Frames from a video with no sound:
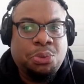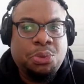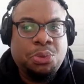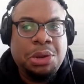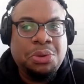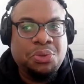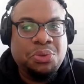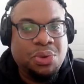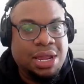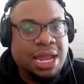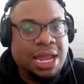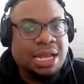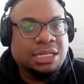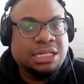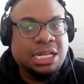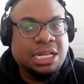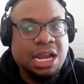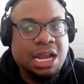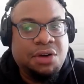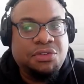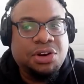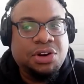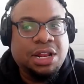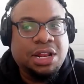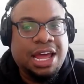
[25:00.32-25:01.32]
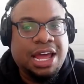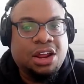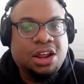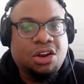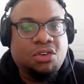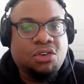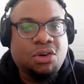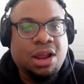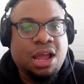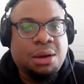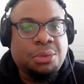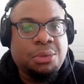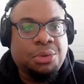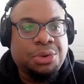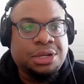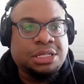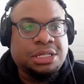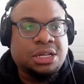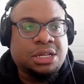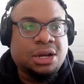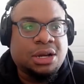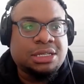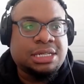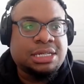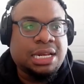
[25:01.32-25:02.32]
we, we actually covered a lot of ground, but we
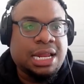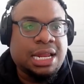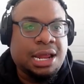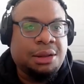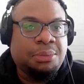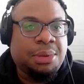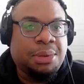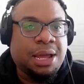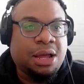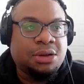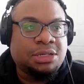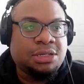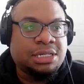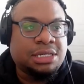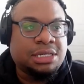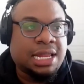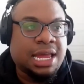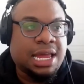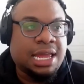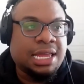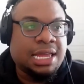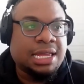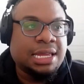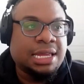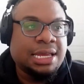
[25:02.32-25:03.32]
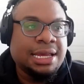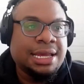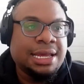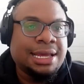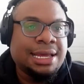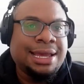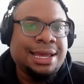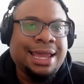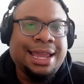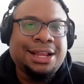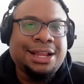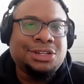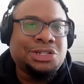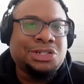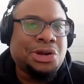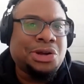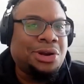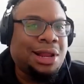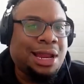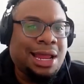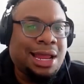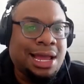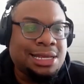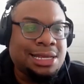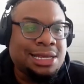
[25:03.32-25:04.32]
talked a lot about just like
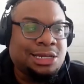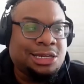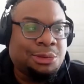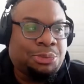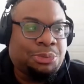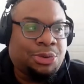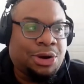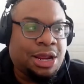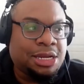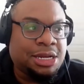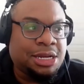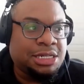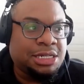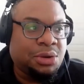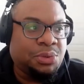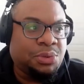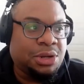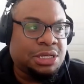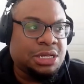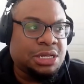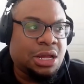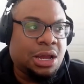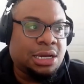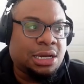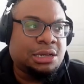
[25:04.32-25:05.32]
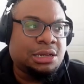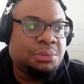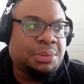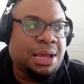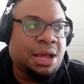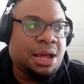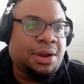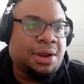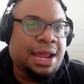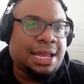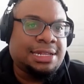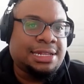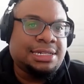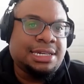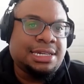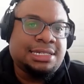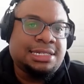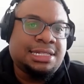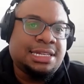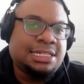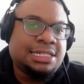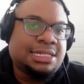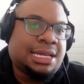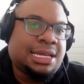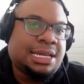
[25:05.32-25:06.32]
internalized oppression. We talked about like just
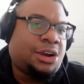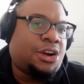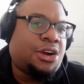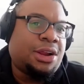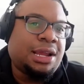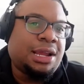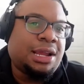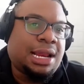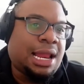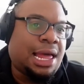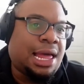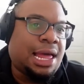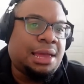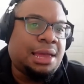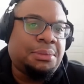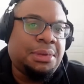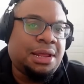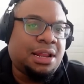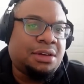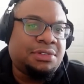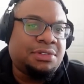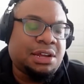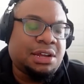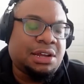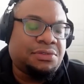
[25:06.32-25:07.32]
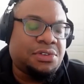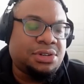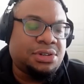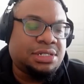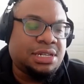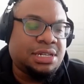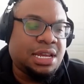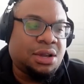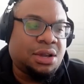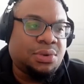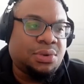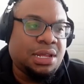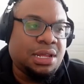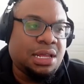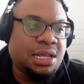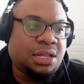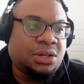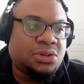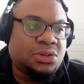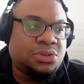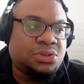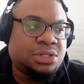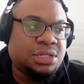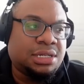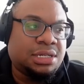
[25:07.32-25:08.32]
this current climate of diversity, equity,
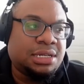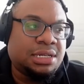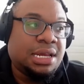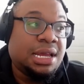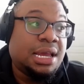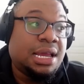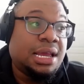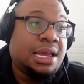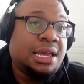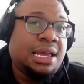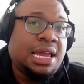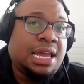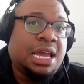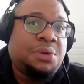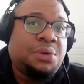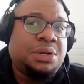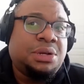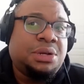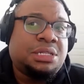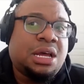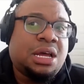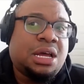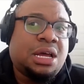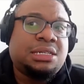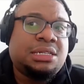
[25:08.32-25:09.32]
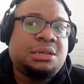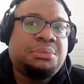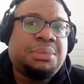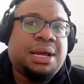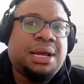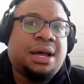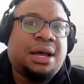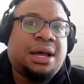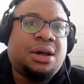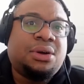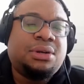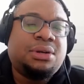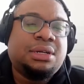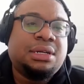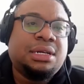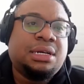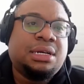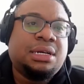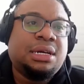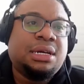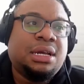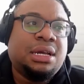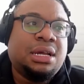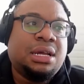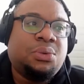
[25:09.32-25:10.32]
inclusion. And we talked about,
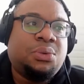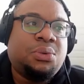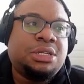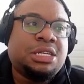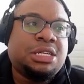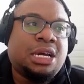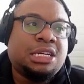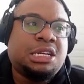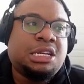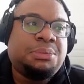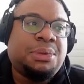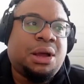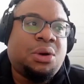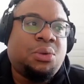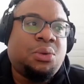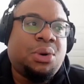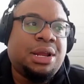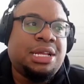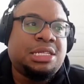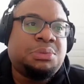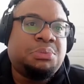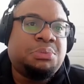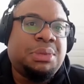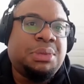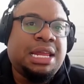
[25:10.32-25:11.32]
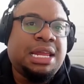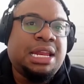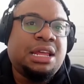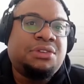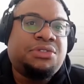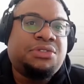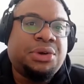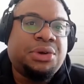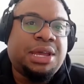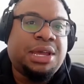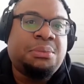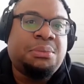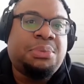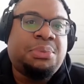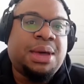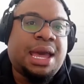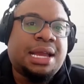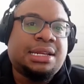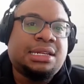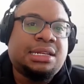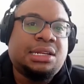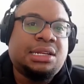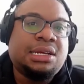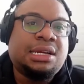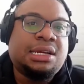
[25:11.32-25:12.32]
we talked about what does meaningful
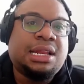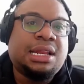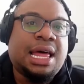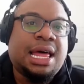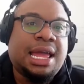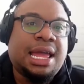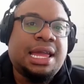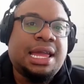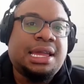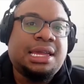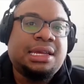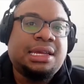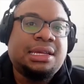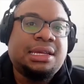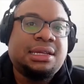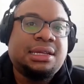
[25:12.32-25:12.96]
impact look like